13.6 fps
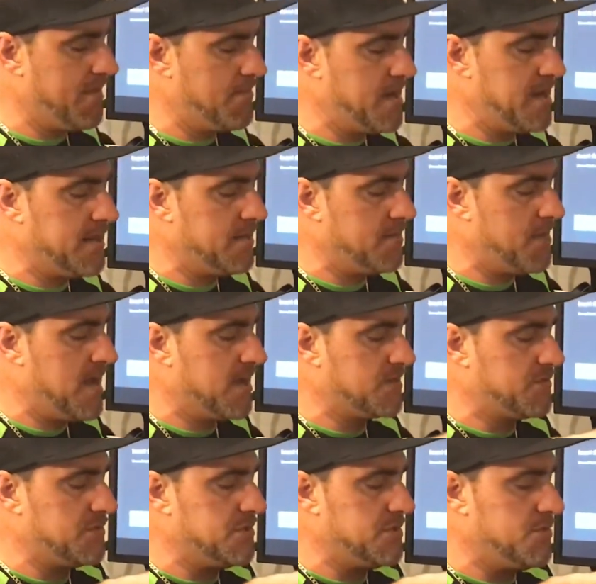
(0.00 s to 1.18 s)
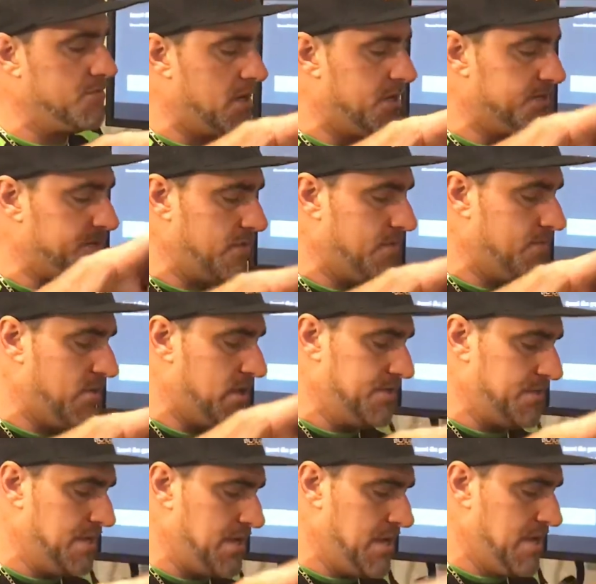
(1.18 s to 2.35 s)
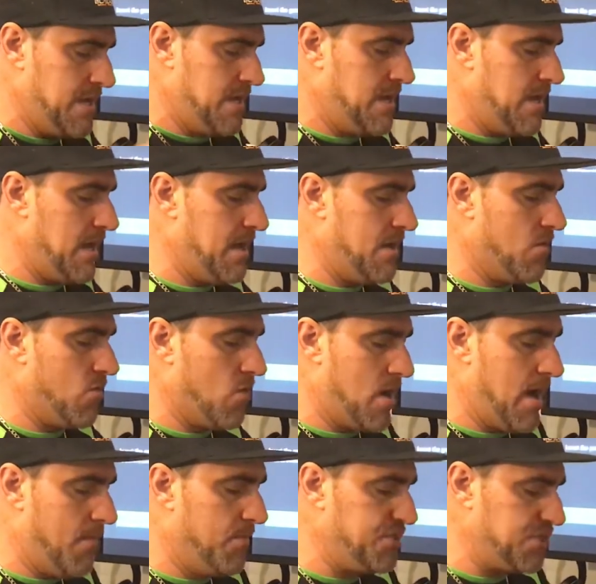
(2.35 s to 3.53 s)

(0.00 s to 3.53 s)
They've been in the box for 2 months, 3 months, and they're wore out.